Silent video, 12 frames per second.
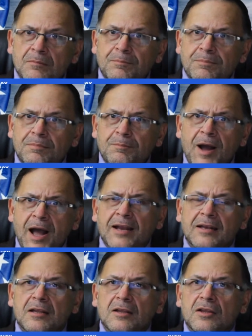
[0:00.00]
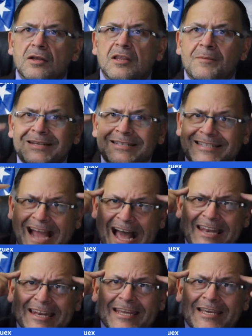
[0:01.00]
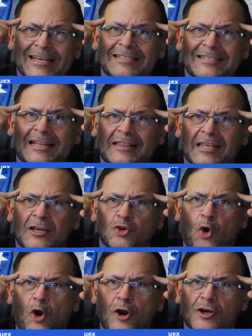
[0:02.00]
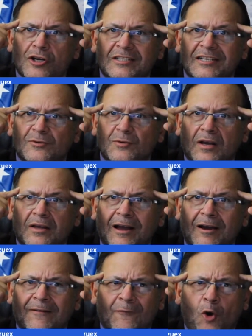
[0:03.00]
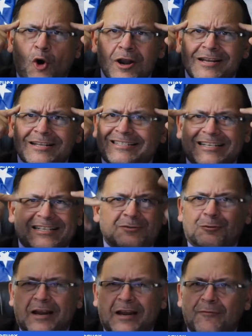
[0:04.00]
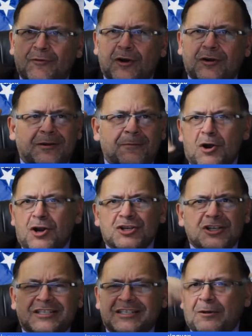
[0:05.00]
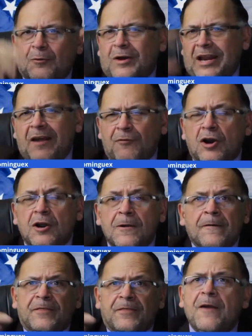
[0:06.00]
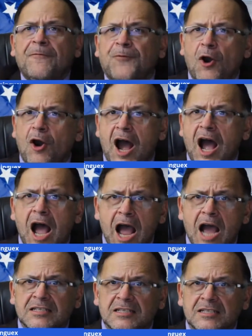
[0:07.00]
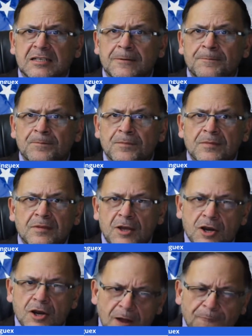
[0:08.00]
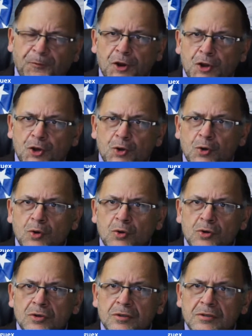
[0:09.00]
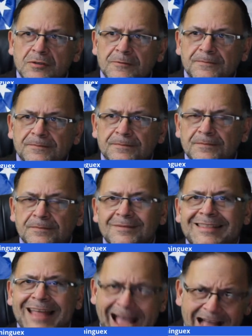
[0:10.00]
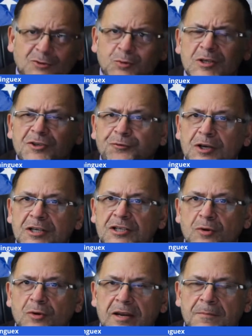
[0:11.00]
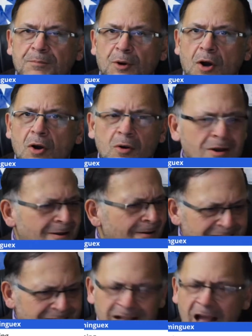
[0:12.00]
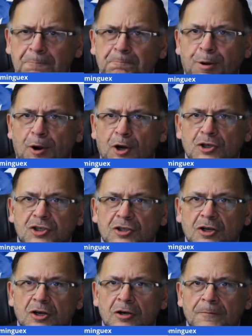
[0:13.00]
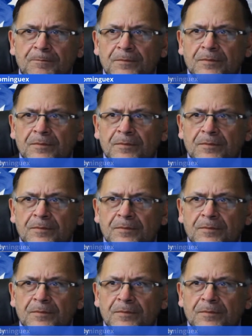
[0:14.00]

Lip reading: But the mentality is that these orders, these ordinances, whatever, the emergency, whatever, they're for us. They're not for you. That's what's frustrating, bro. It's not personal.